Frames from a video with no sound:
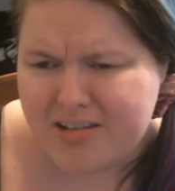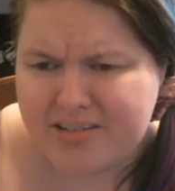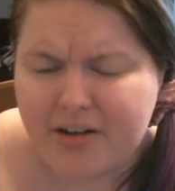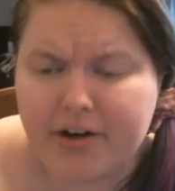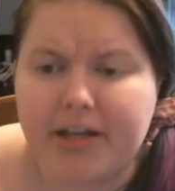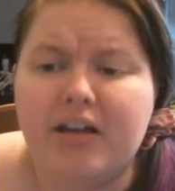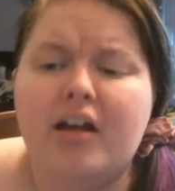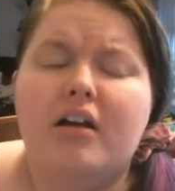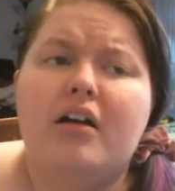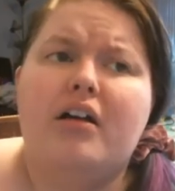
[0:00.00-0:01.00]
Sorry.
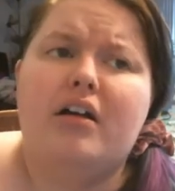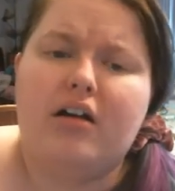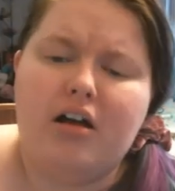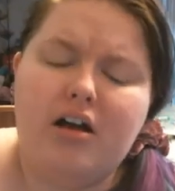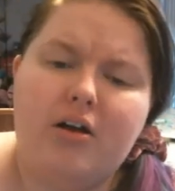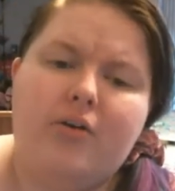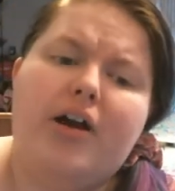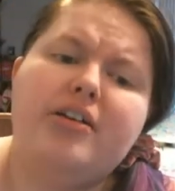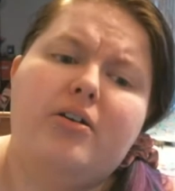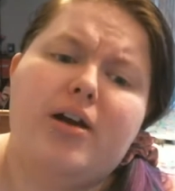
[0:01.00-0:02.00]
Oh,
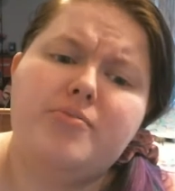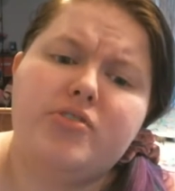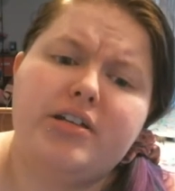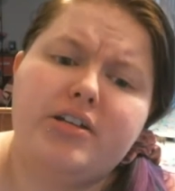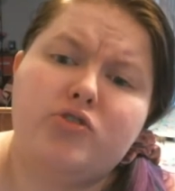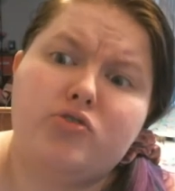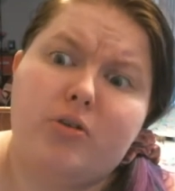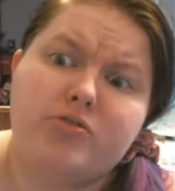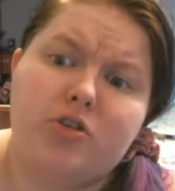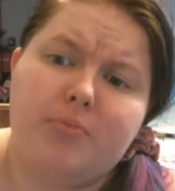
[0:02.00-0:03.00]
I know. I'm drinking so
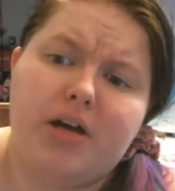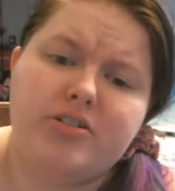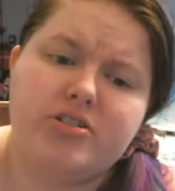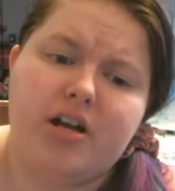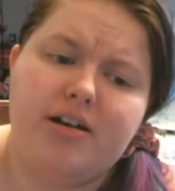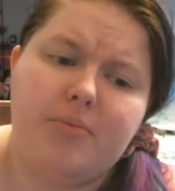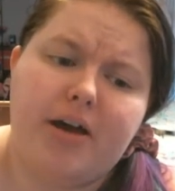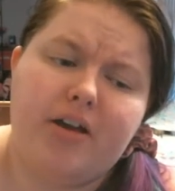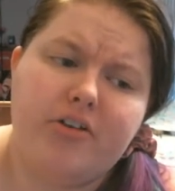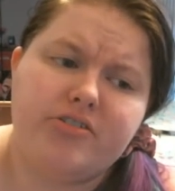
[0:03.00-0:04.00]
much. I'm
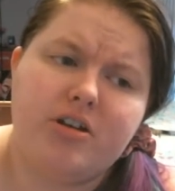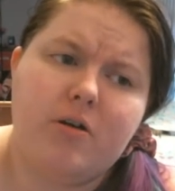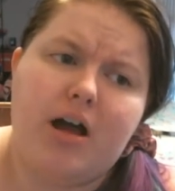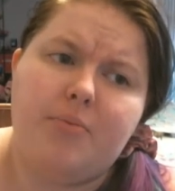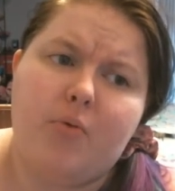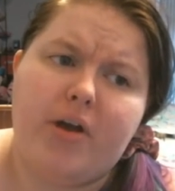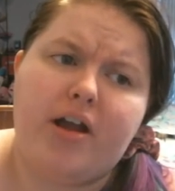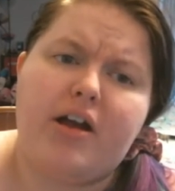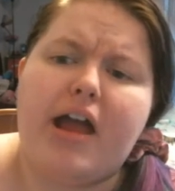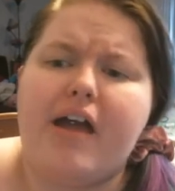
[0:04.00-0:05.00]

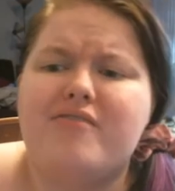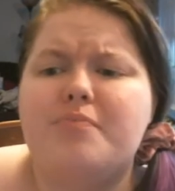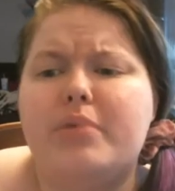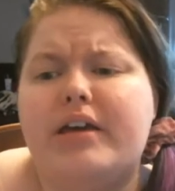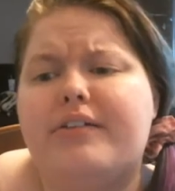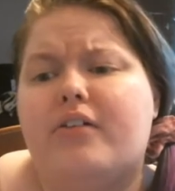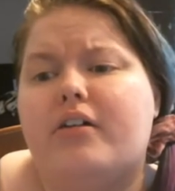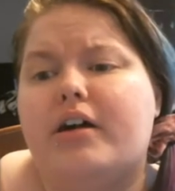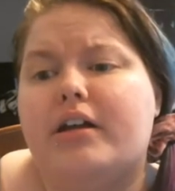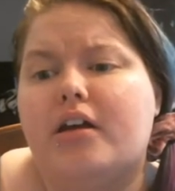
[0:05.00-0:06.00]
aware I haven't been
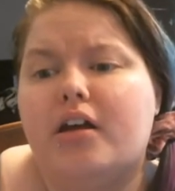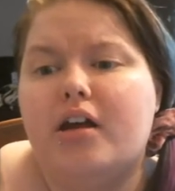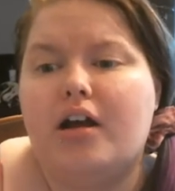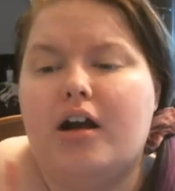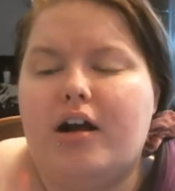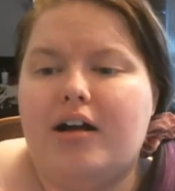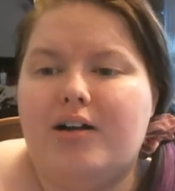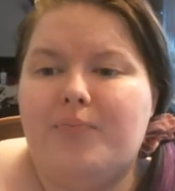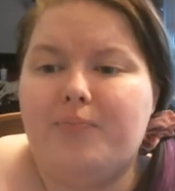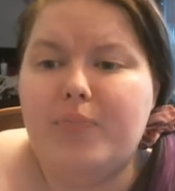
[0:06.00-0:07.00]
on
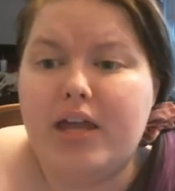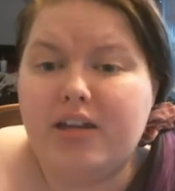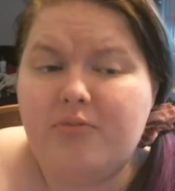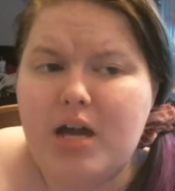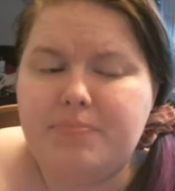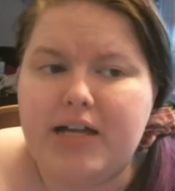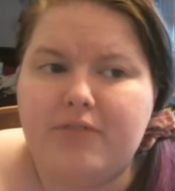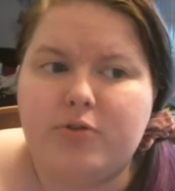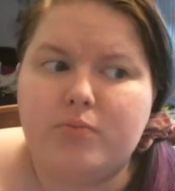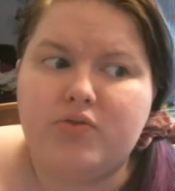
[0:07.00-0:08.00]
many of my
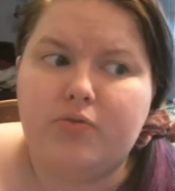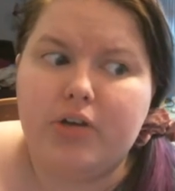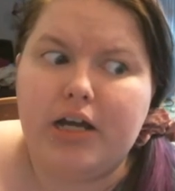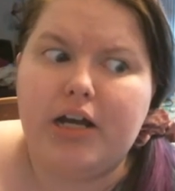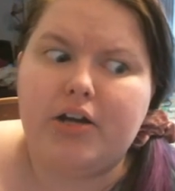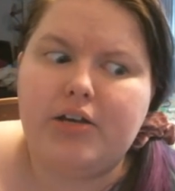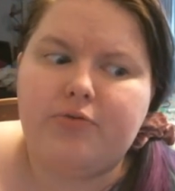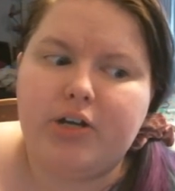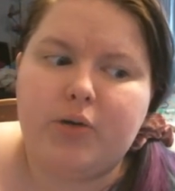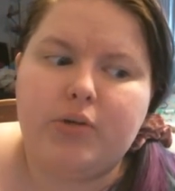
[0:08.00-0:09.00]
platforms very
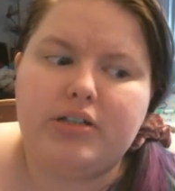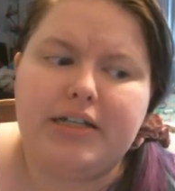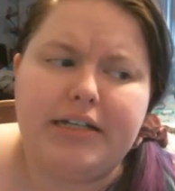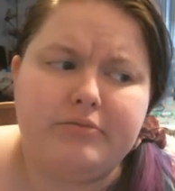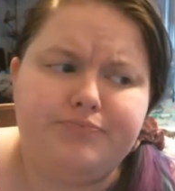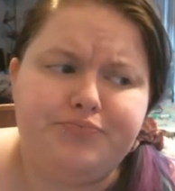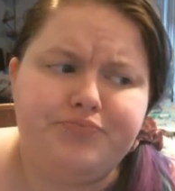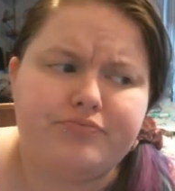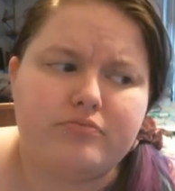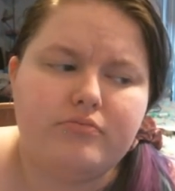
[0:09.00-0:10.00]
frequently.
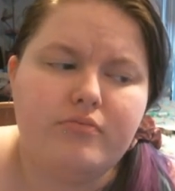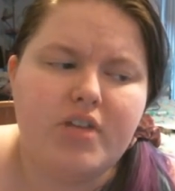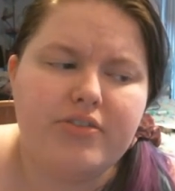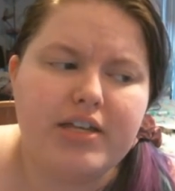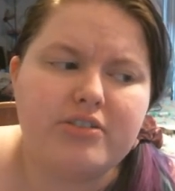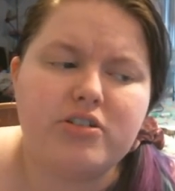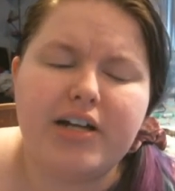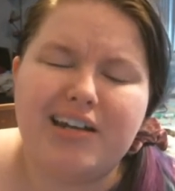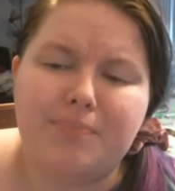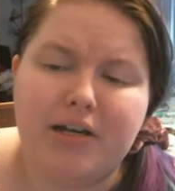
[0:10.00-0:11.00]
Things are
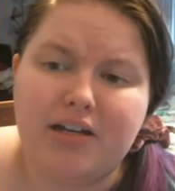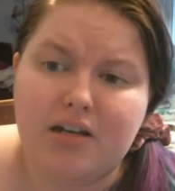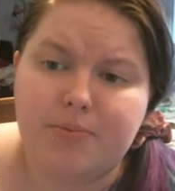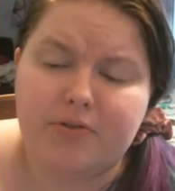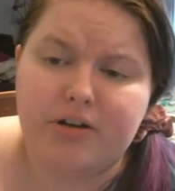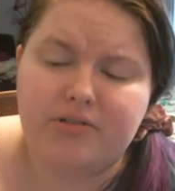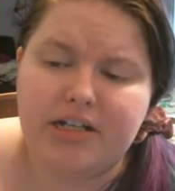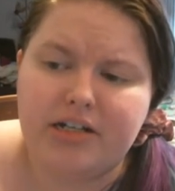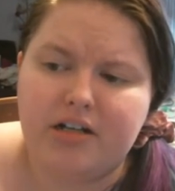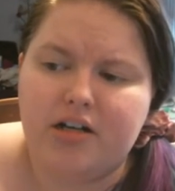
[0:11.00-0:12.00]
kind of picking up around
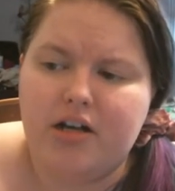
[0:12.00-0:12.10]
here.